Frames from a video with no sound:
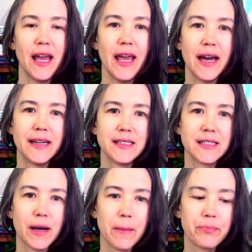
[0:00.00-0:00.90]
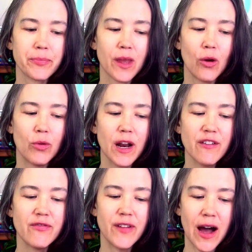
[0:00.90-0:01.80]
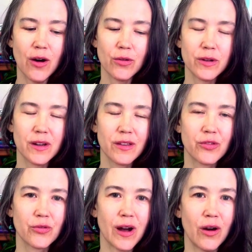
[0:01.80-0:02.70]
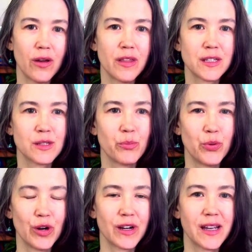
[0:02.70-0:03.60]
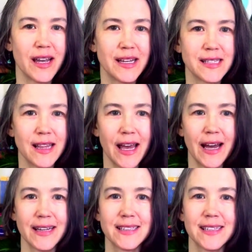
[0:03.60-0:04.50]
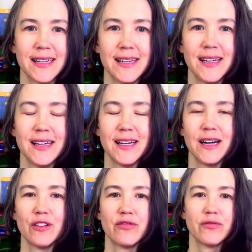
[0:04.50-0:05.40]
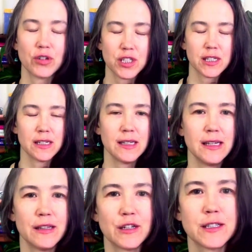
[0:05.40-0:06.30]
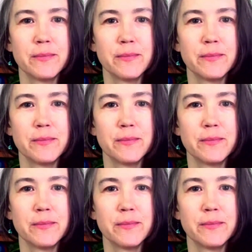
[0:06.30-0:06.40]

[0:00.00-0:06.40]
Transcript: And what I found throughout this book is that, unfortunately, there's